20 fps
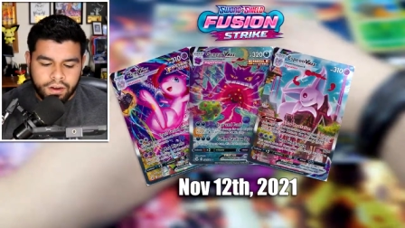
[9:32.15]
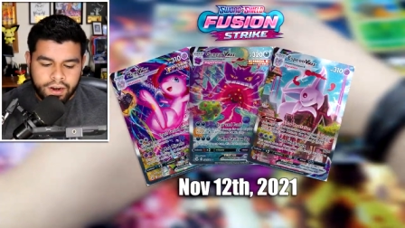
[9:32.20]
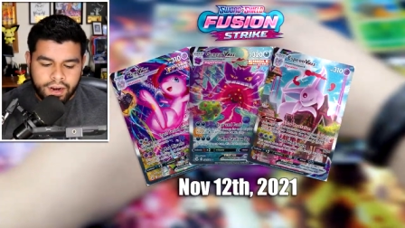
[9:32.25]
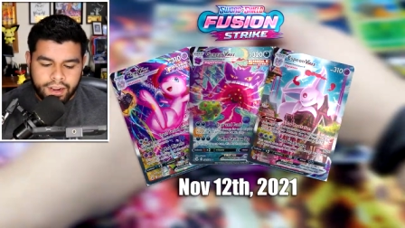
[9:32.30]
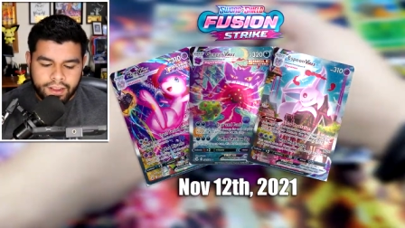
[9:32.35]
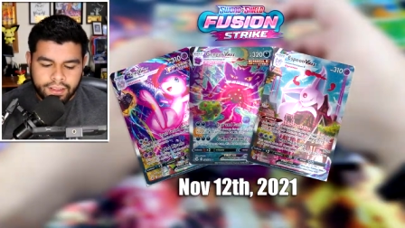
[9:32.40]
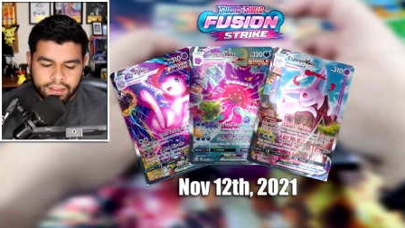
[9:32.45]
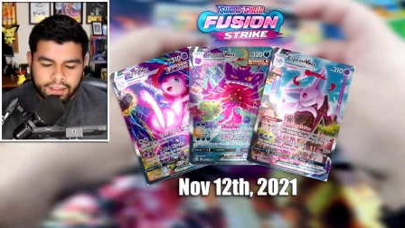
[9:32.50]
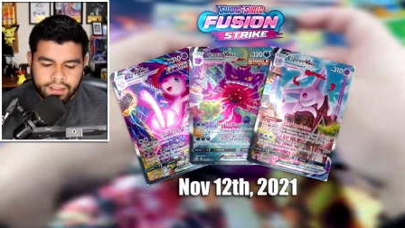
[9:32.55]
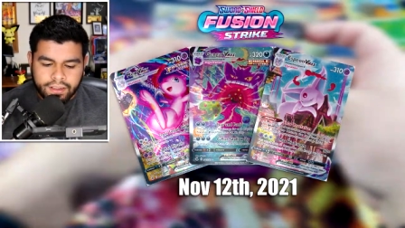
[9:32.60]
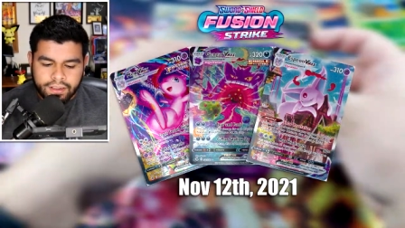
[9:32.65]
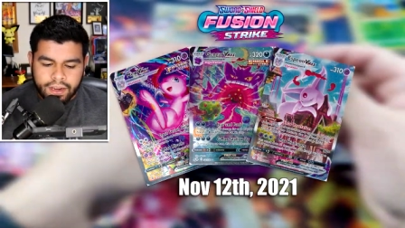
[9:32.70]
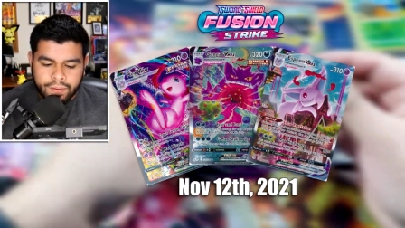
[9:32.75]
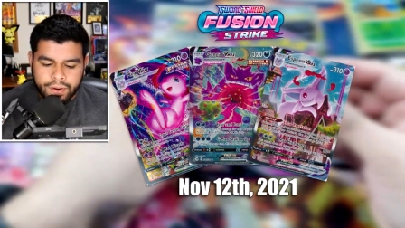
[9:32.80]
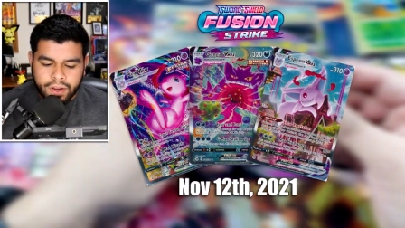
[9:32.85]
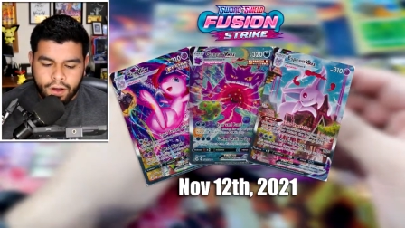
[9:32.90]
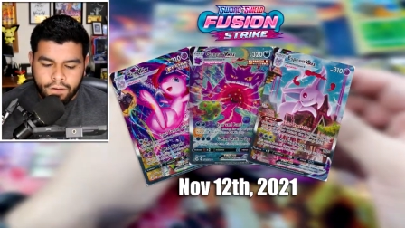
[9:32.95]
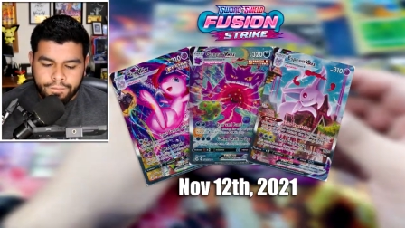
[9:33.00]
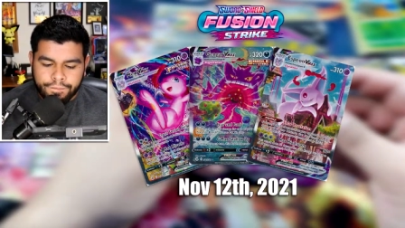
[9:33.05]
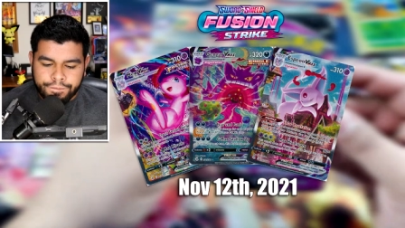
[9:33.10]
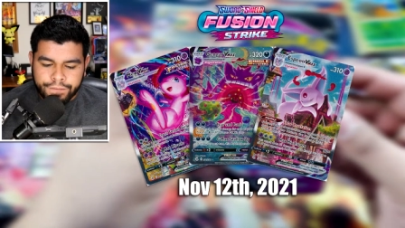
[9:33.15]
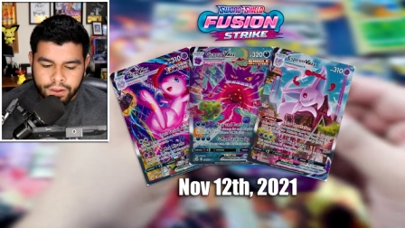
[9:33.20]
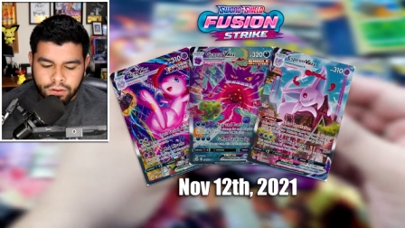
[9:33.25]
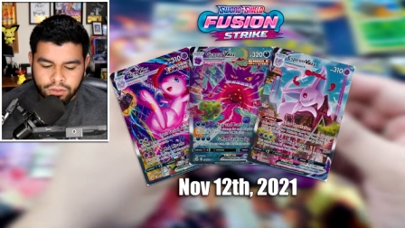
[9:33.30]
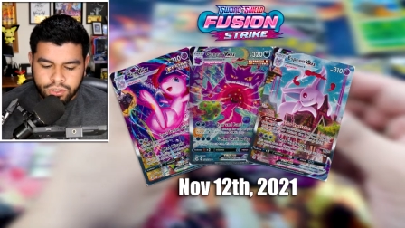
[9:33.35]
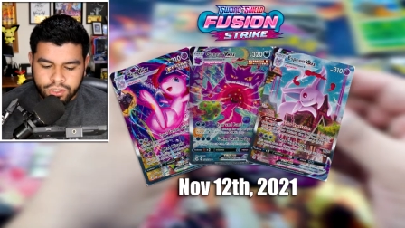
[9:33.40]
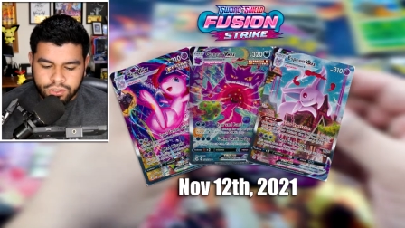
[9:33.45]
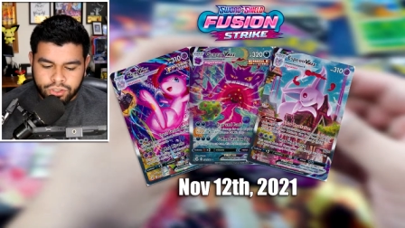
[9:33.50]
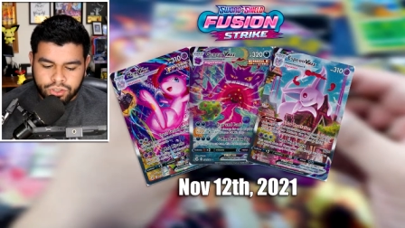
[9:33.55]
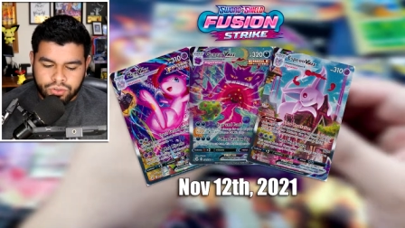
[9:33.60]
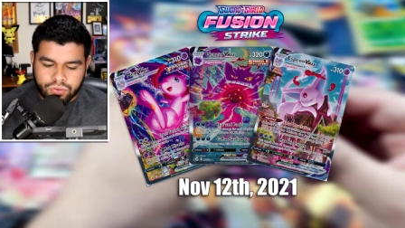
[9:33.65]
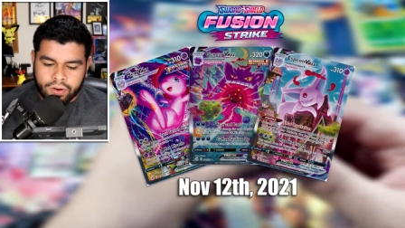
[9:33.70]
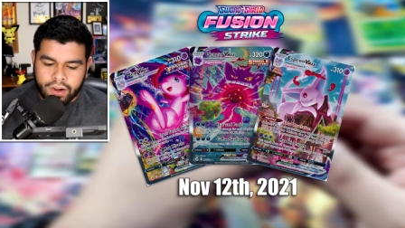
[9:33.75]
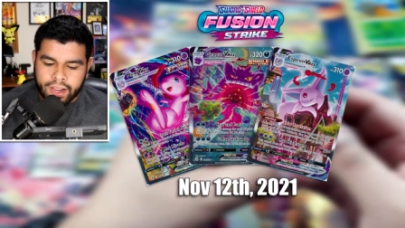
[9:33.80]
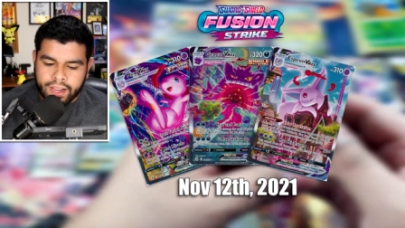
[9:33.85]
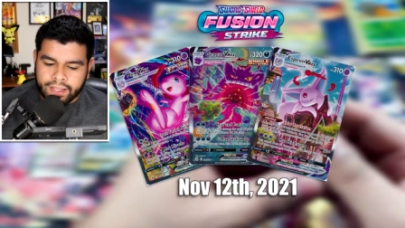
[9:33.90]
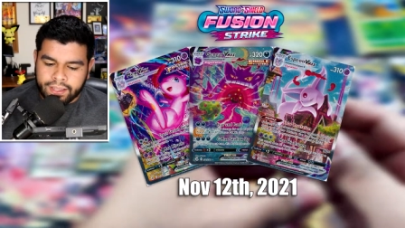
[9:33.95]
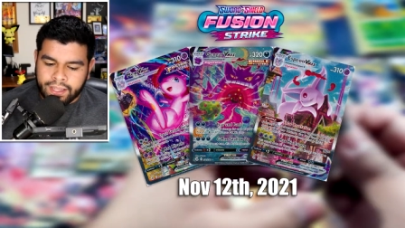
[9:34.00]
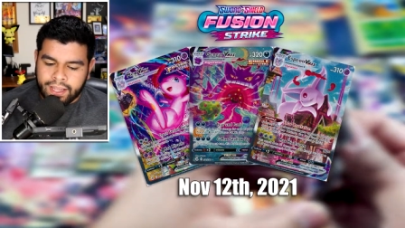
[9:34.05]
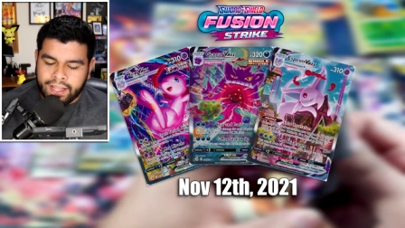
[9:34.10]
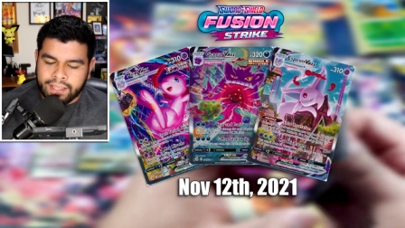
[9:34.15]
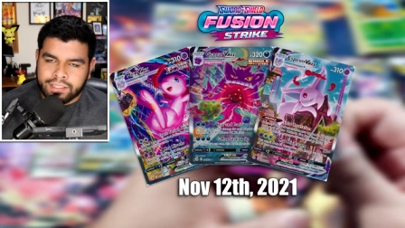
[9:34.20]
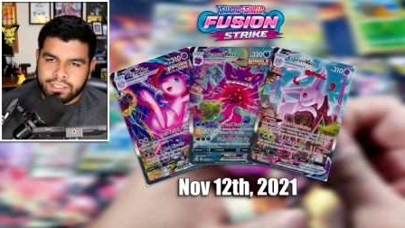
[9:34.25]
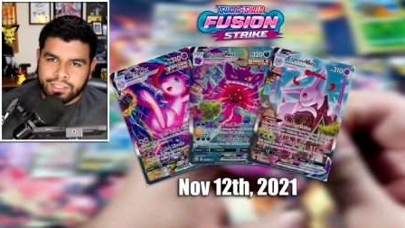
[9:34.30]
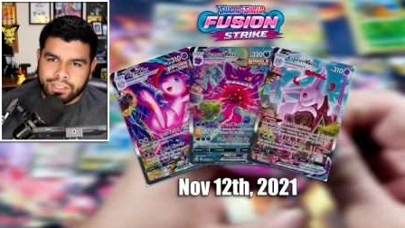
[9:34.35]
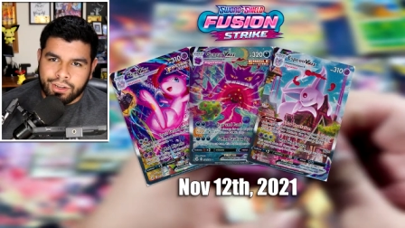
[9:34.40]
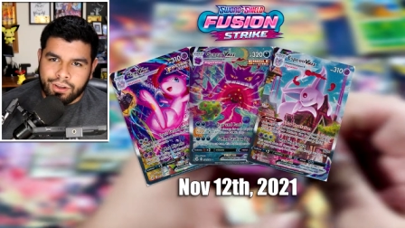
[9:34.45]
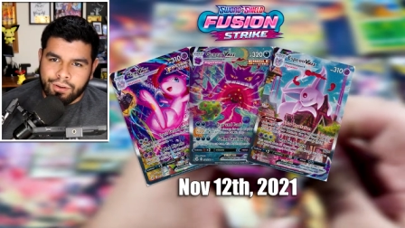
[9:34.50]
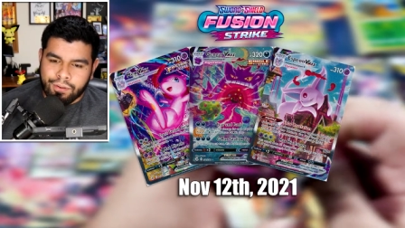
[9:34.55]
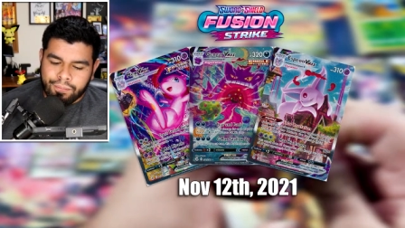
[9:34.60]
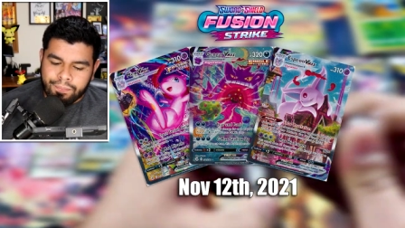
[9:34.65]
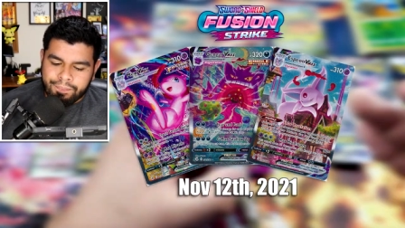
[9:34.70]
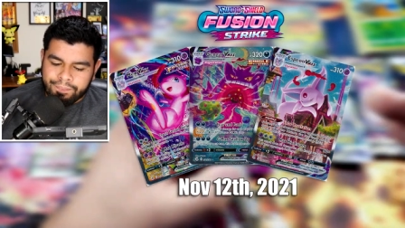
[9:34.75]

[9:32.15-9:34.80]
All right, here we go. Fusion Strike. Let's go.